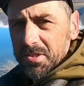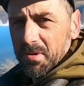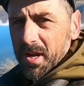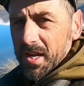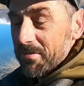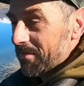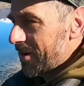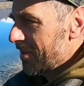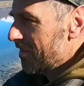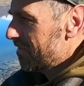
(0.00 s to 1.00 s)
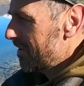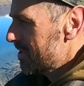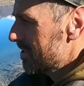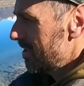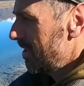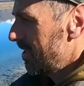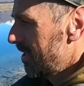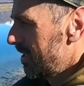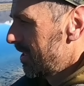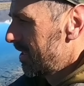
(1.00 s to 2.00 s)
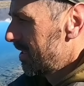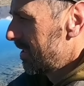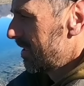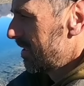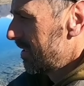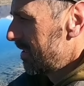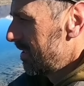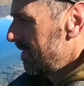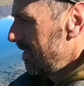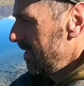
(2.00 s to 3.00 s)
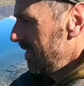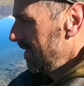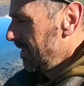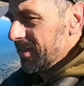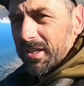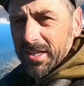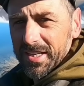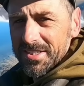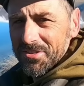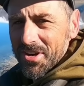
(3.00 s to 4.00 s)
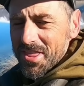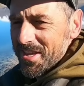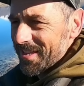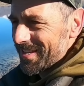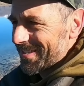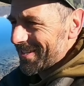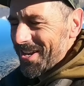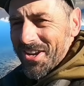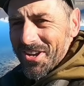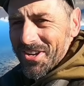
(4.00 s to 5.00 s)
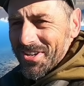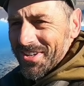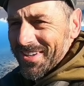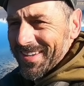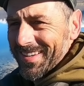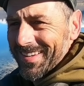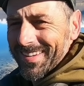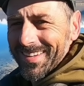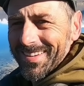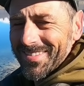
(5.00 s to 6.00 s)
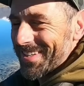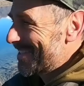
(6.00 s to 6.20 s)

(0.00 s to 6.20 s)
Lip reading: this way in front of the fish. So yeah, I need to rethink this. I don't know if